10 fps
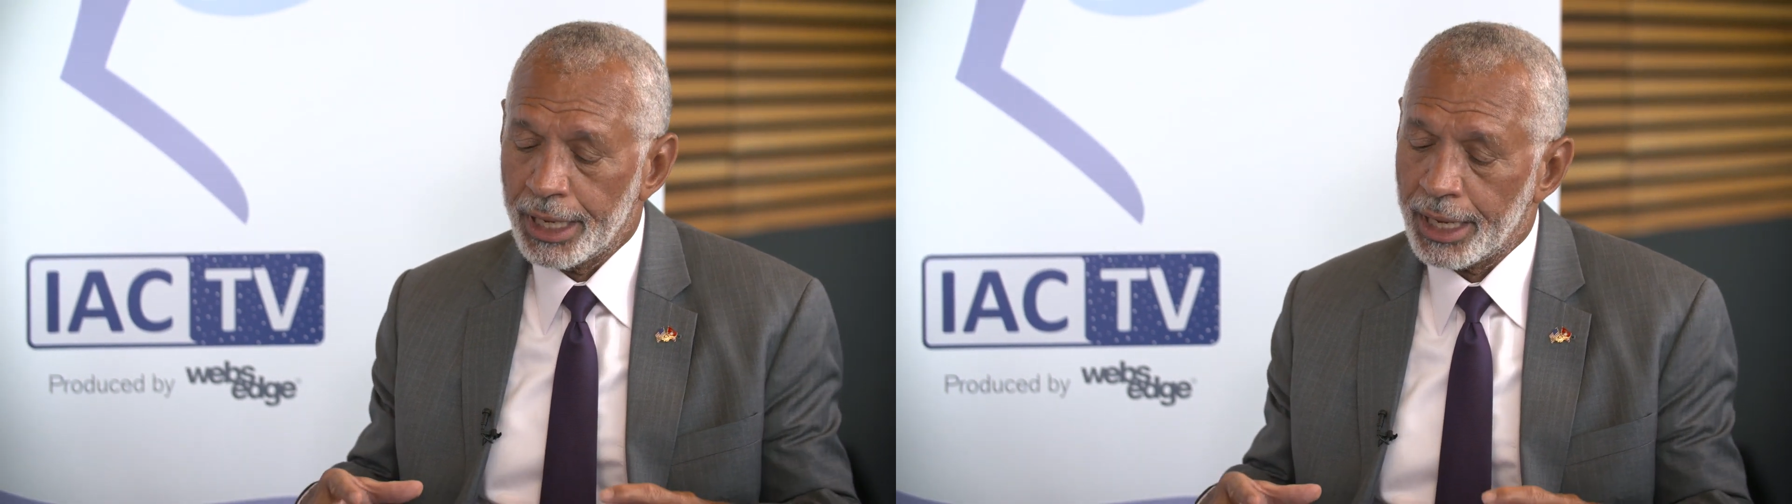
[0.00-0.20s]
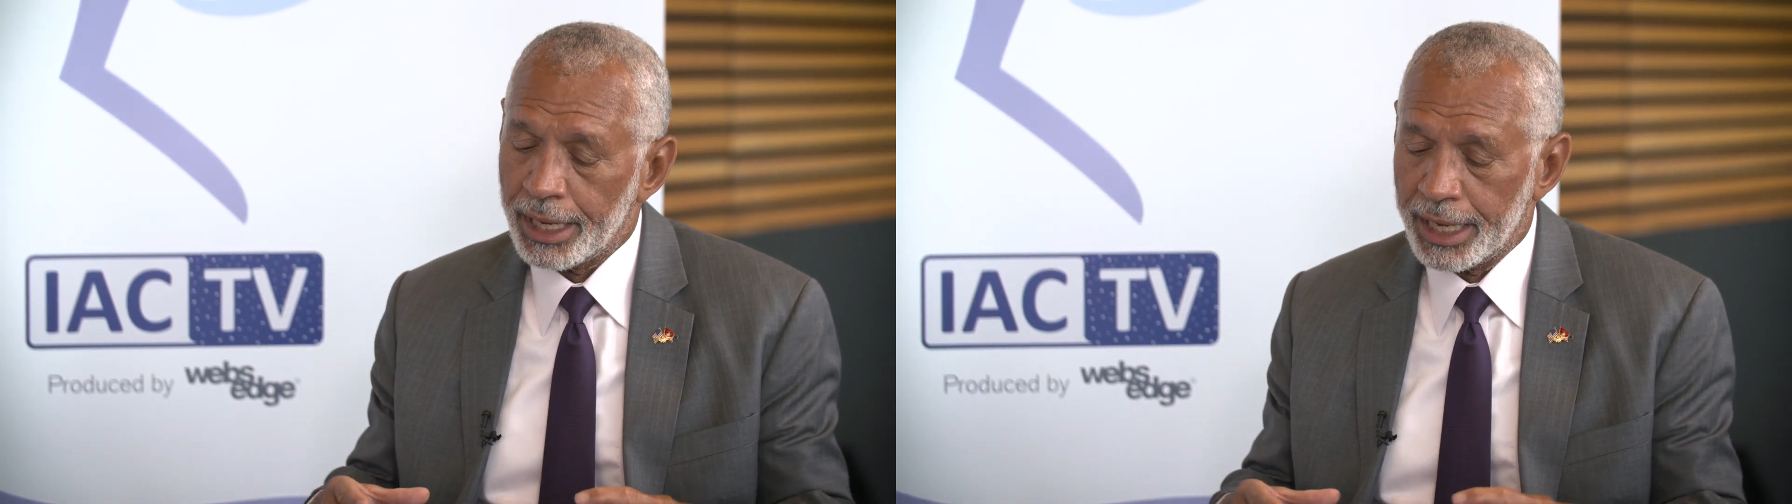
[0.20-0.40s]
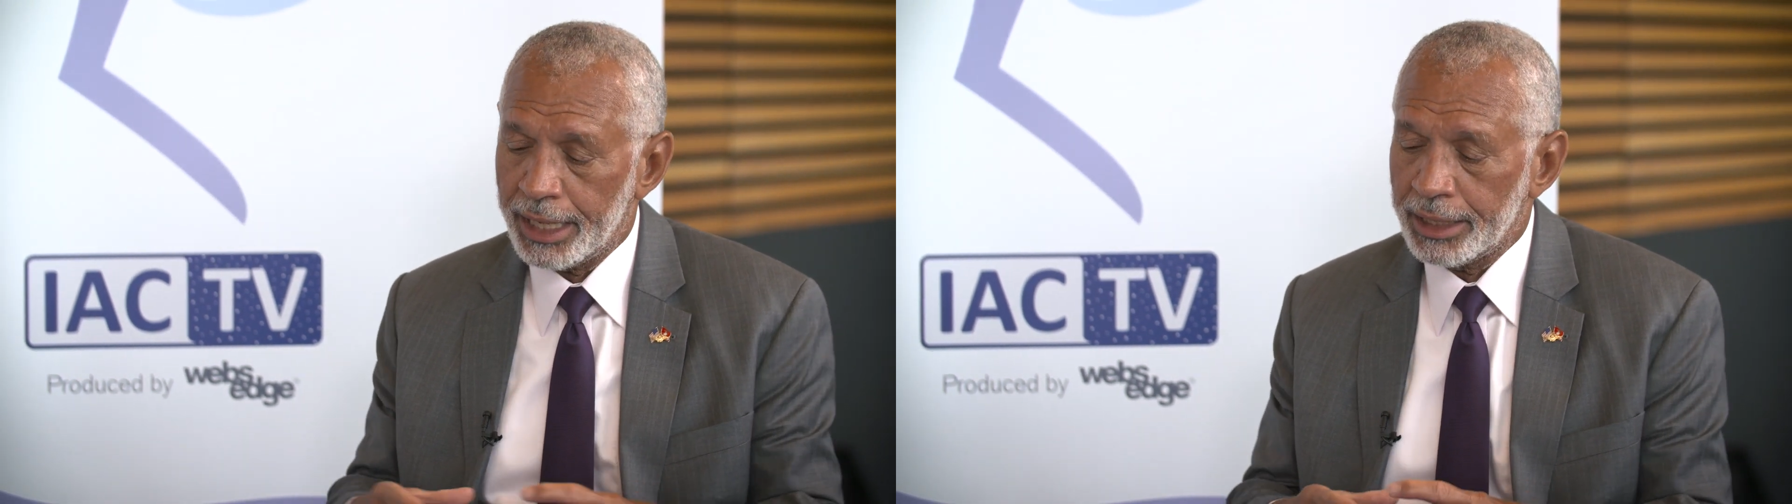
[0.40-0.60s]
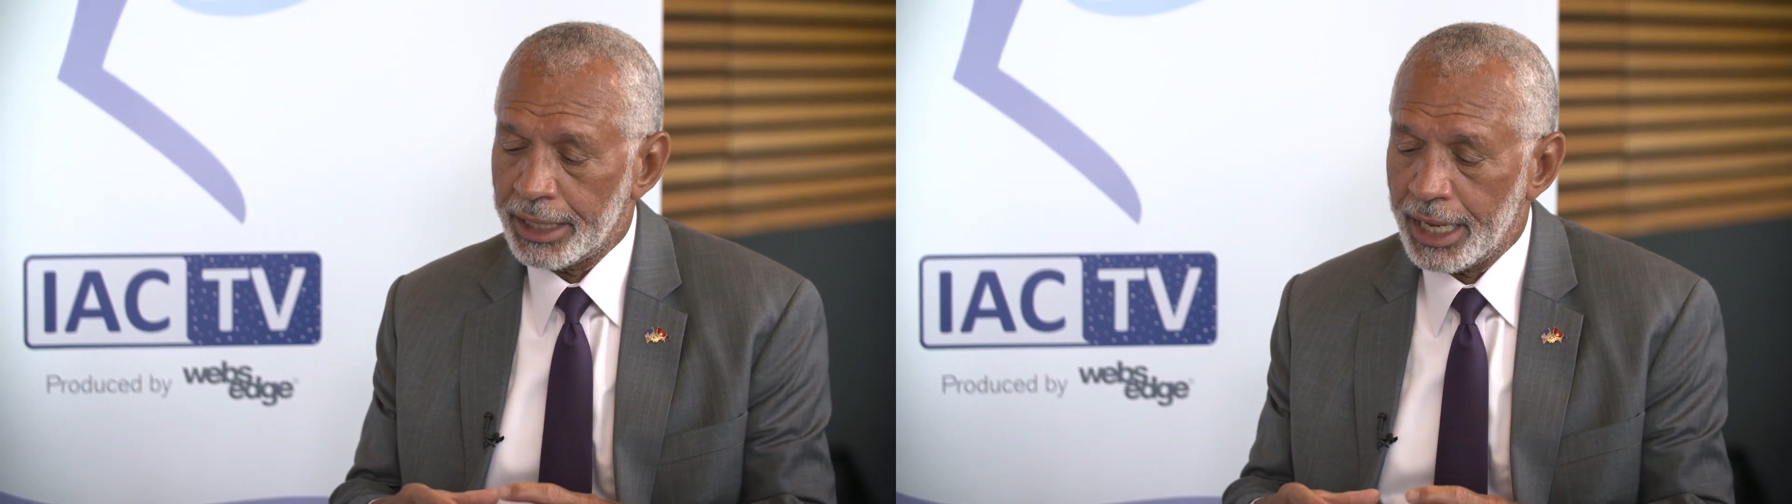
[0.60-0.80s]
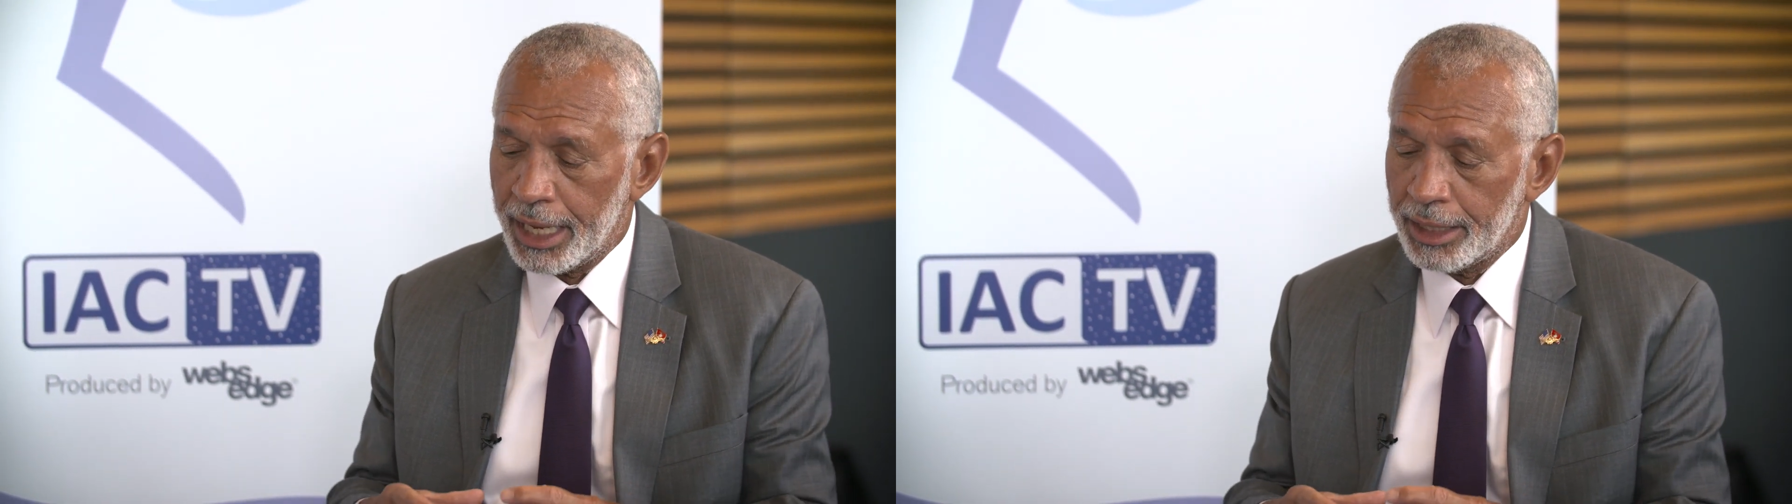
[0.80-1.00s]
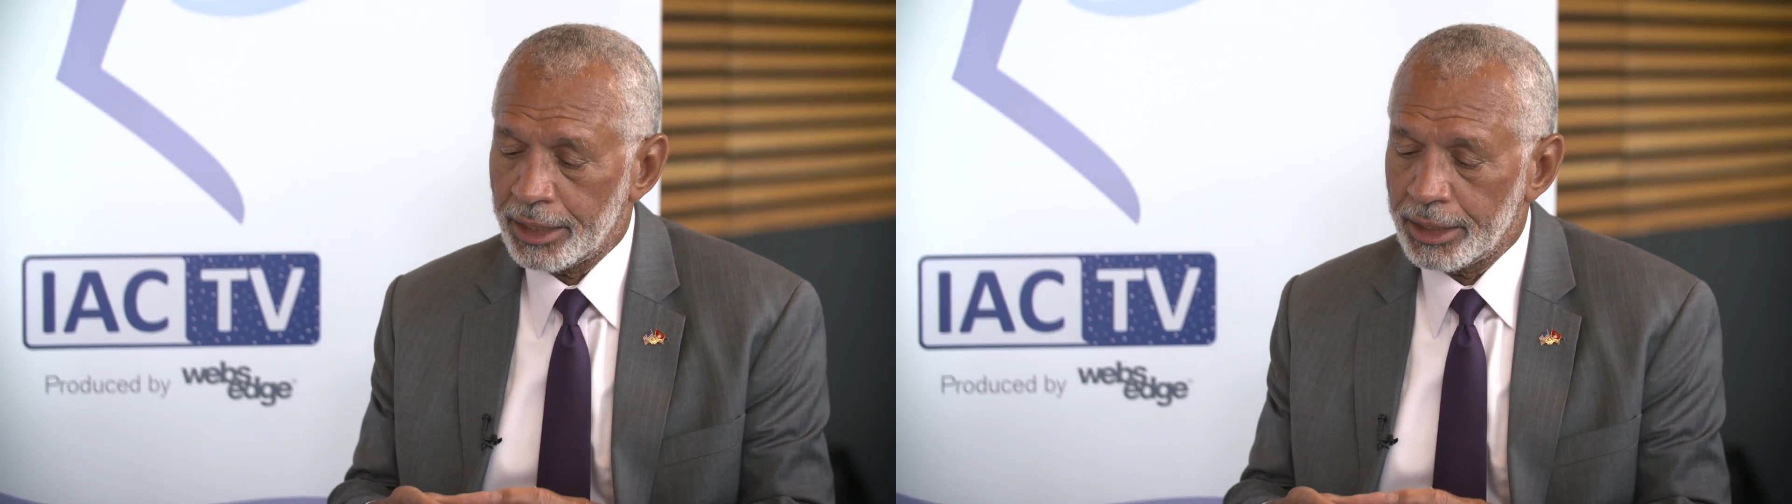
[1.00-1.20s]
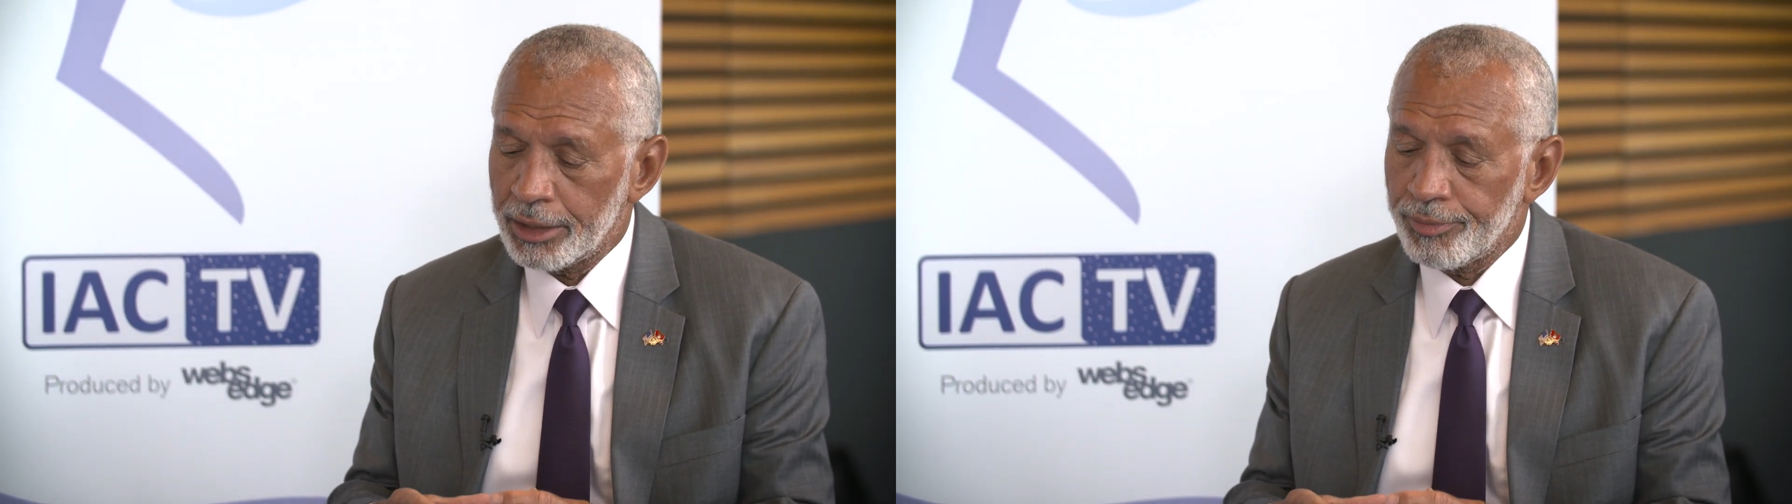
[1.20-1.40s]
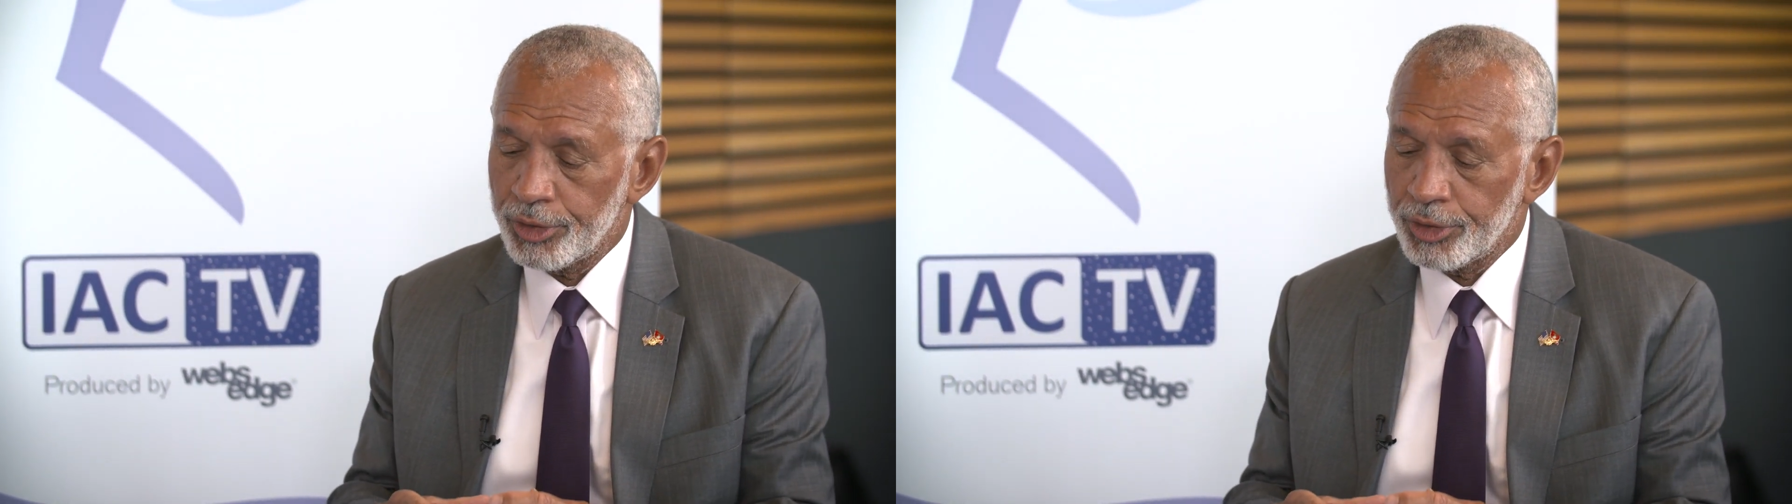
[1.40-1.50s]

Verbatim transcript: and